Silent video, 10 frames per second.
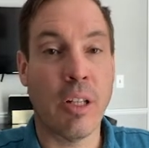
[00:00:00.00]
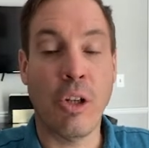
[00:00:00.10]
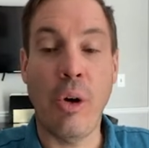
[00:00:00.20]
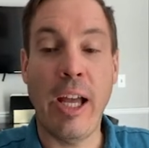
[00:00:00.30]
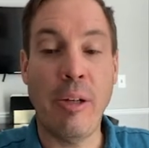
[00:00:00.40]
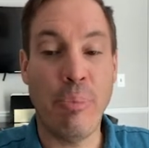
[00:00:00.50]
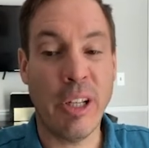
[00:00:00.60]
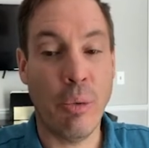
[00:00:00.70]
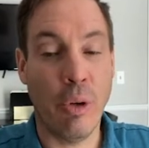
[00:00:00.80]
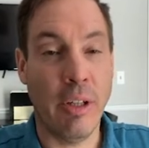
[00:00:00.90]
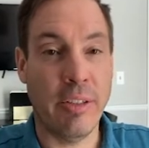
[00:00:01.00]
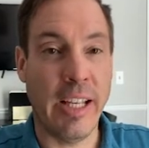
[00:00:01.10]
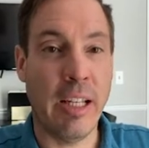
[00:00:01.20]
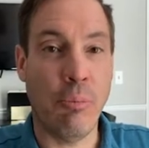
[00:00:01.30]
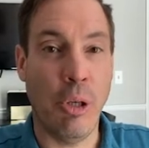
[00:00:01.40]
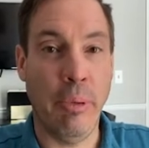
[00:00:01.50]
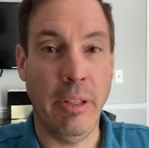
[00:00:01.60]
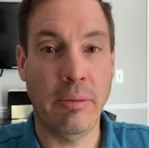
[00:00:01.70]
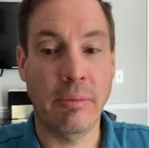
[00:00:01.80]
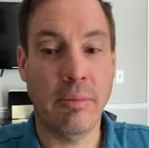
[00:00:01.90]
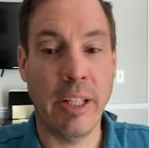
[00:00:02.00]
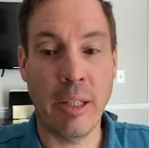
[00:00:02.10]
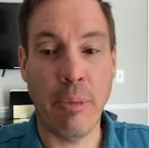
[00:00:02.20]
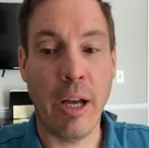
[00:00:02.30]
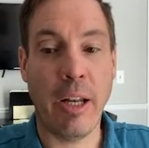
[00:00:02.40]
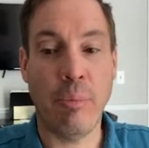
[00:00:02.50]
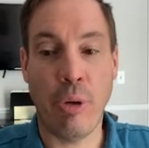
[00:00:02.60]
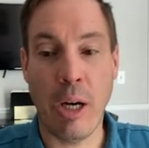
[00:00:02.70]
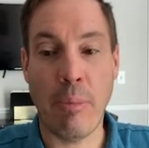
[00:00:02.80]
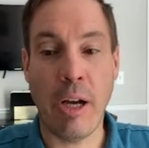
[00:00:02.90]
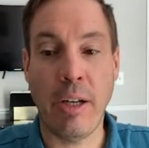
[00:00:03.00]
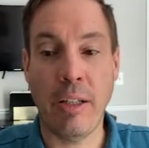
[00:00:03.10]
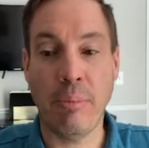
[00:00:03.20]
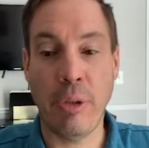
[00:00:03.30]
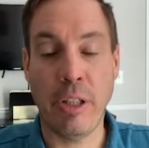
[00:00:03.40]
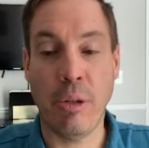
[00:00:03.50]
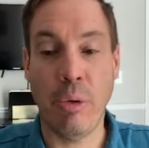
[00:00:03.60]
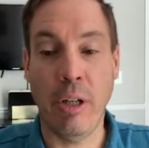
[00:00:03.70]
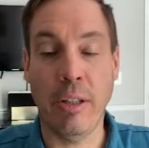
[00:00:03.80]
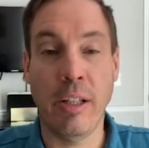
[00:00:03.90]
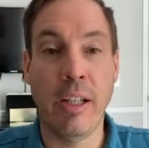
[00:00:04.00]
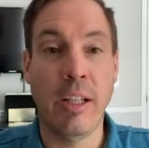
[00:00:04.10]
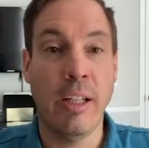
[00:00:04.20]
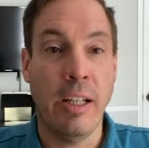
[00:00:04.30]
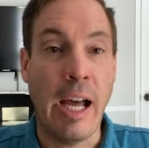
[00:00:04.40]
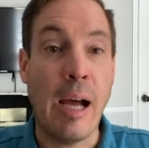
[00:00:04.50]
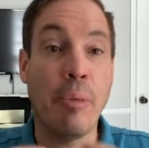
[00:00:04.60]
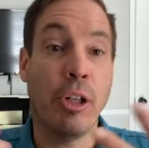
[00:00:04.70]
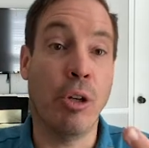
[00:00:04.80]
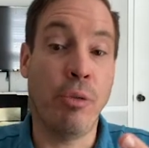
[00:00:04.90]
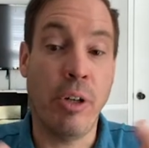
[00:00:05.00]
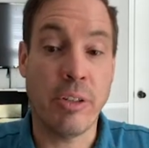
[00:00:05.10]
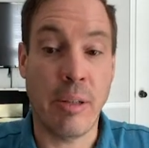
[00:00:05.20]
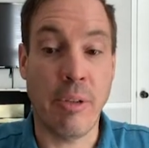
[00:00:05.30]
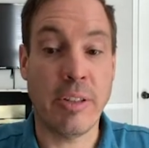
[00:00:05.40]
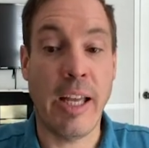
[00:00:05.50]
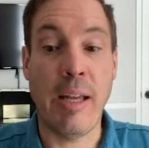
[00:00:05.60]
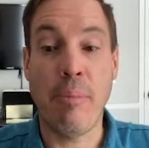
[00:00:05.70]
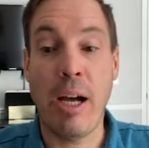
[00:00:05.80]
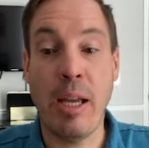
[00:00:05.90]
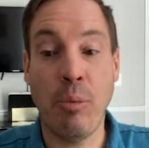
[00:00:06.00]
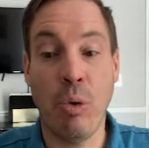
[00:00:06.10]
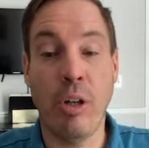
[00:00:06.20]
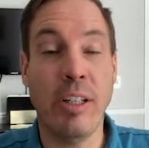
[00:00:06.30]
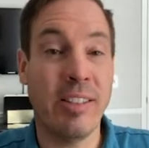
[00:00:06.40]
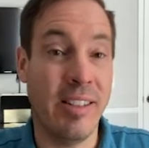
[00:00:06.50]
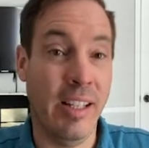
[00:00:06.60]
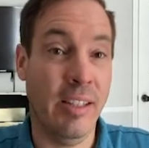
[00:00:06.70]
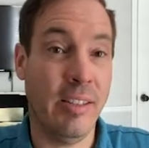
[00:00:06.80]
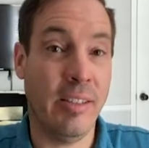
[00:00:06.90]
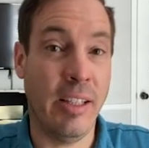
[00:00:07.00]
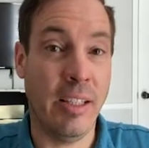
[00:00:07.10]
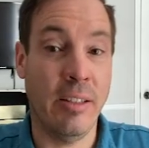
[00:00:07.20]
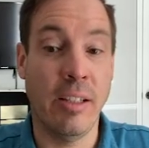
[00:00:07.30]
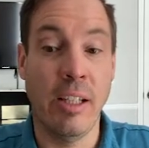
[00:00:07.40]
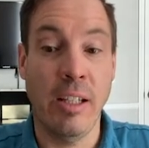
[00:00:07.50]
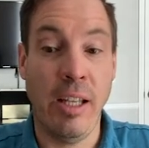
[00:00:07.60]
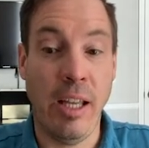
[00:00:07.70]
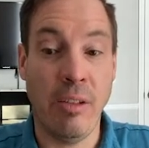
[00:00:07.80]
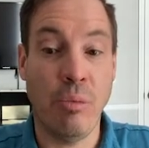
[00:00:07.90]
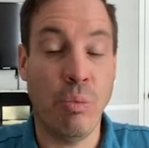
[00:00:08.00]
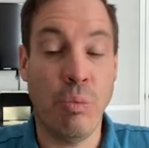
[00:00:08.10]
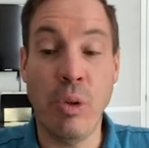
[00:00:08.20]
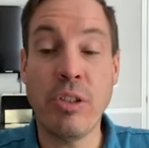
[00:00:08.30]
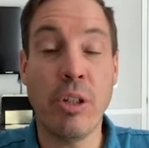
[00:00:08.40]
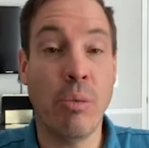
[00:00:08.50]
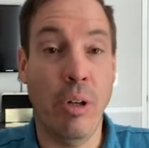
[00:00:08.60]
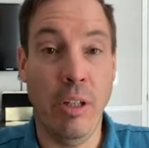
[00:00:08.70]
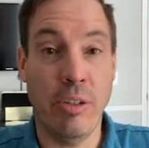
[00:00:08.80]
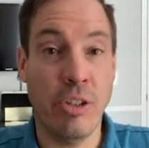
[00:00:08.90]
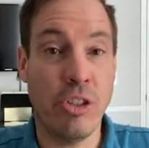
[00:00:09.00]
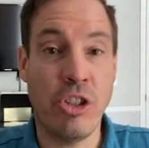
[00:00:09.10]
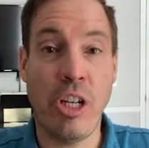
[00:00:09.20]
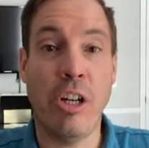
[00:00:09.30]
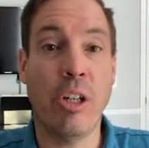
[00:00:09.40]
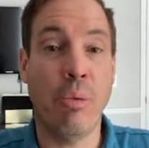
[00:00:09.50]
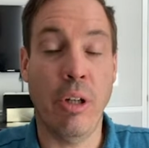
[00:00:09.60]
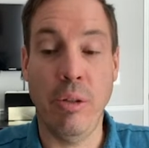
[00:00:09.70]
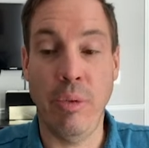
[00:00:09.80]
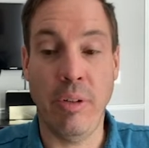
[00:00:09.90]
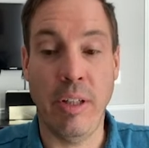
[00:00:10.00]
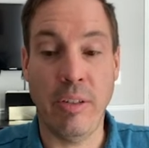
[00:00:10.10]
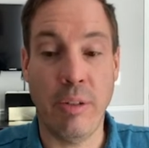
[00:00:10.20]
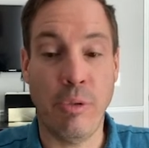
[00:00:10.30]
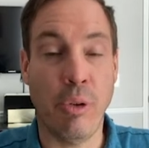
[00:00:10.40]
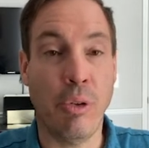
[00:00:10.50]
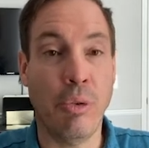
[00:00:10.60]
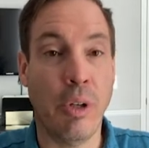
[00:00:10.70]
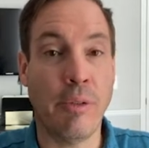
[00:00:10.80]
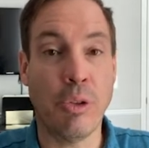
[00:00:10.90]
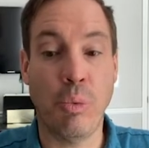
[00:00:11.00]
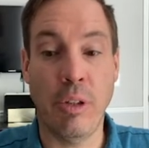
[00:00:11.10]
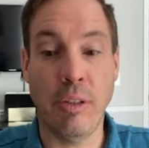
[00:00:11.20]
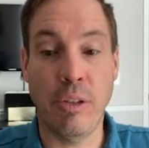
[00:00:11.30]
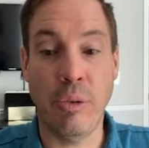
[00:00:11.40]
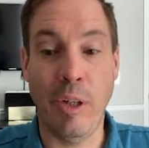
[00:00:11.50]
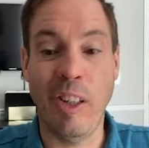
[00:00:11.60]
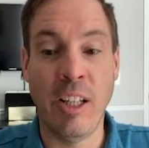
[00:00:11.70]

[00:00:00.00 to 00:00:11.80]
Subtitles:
Go ahead and pick a word. Take a moment. Think about it, pray about it, pick your word. I'm gonna go first. I'm gonna say, hey, my word is this. And what's your word? Just share your word with us if whoever's willing to do it.